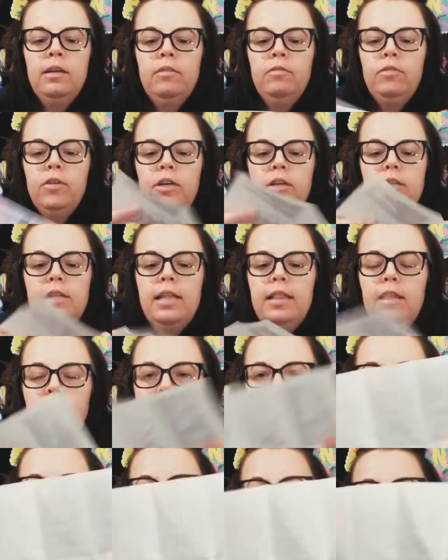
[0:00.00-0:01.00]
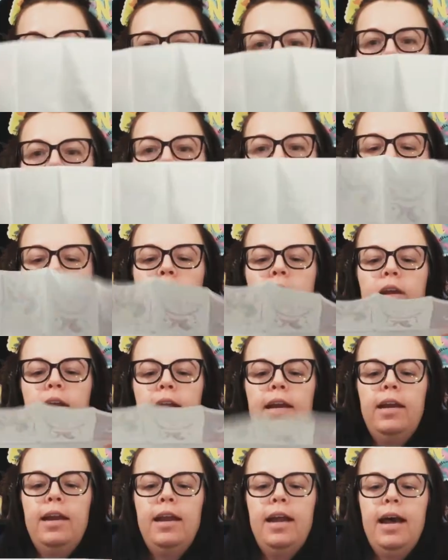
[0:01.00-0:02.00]
The first time we folded
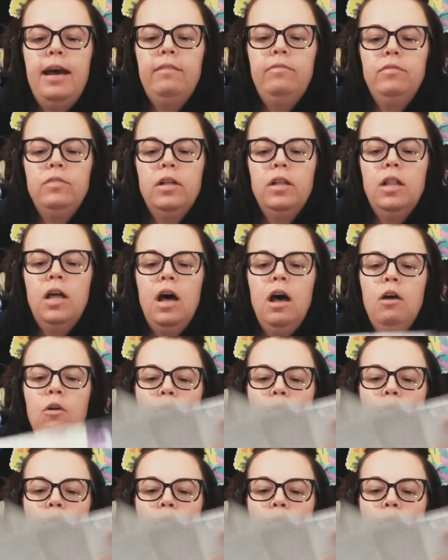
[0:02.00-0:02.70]
it in half the long